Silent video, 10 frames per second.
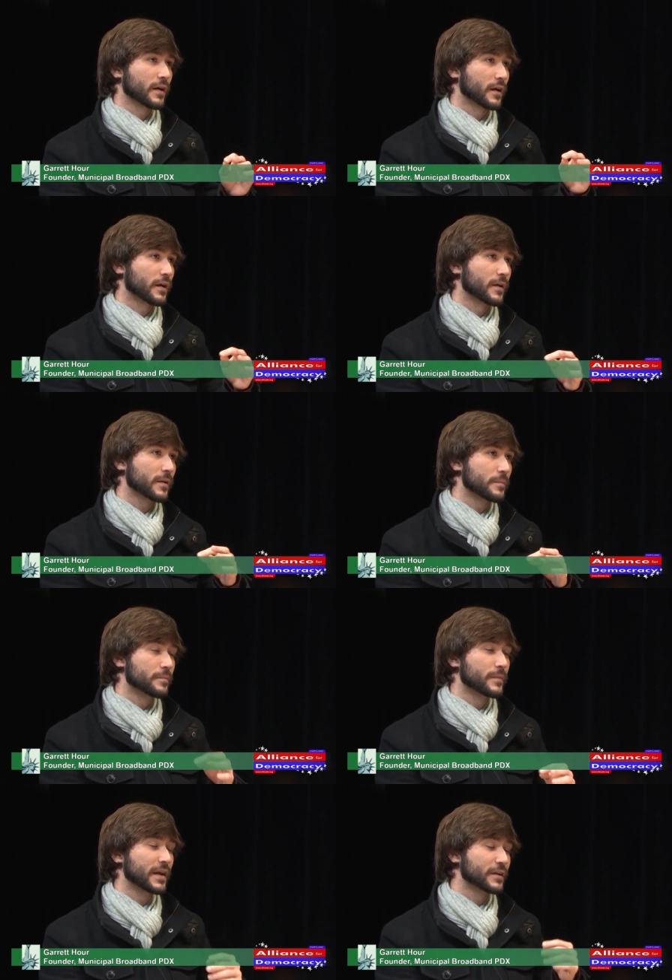uh,
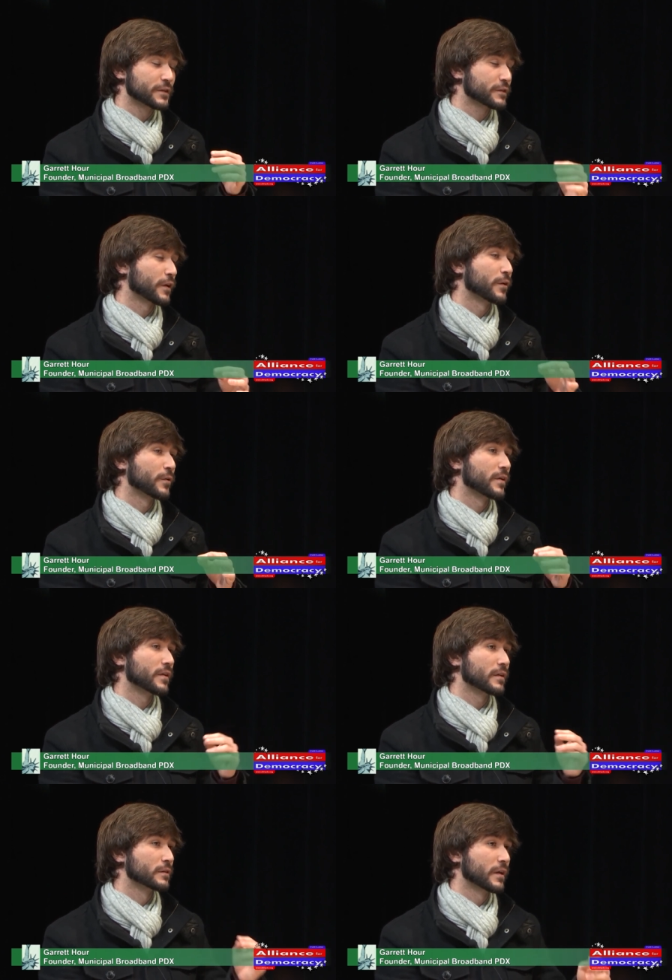made it so
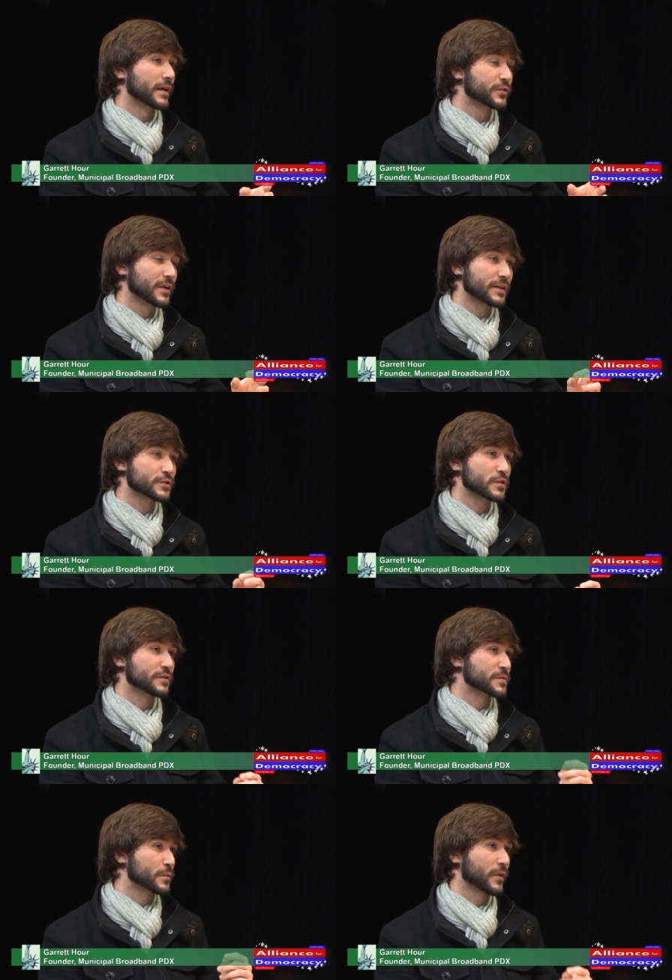internet
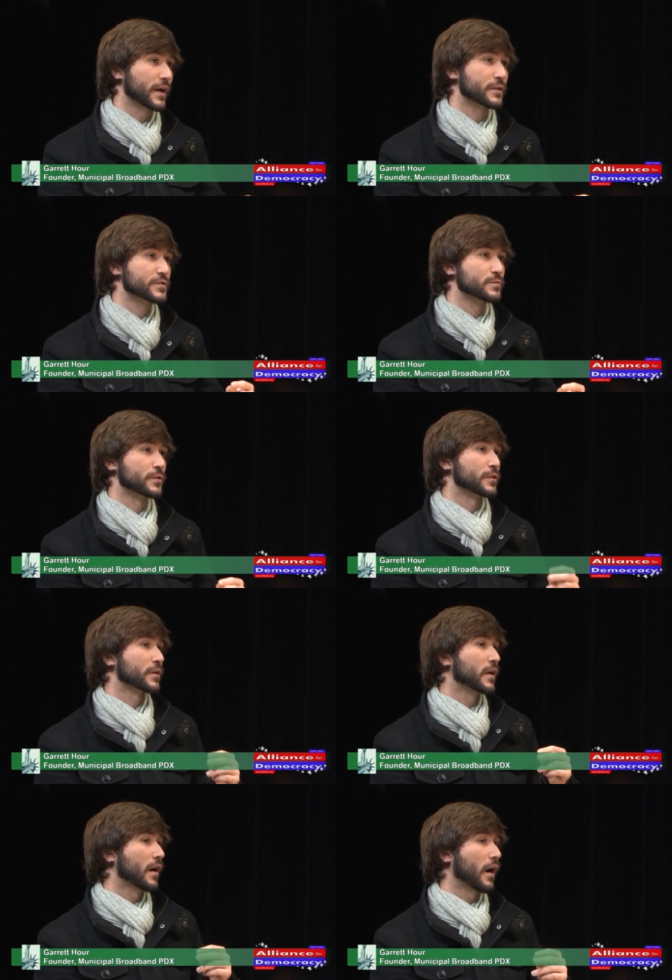service providers were